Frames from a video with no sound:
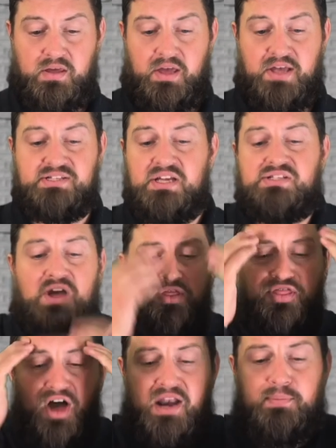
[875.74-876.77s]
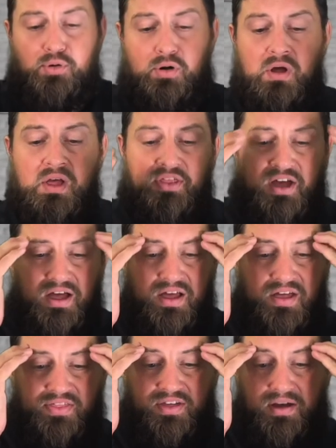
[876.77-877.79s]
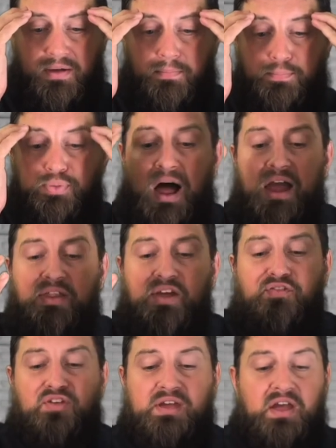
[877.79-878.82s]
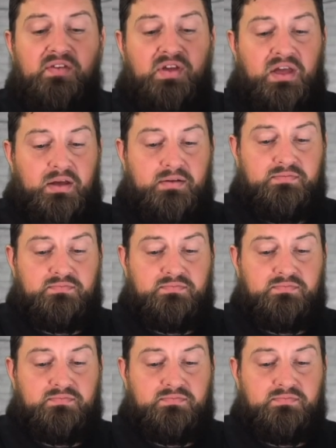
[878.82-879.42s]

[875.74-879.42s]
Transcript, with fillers: It's, it's unthoughtable. The, the blindly forgiving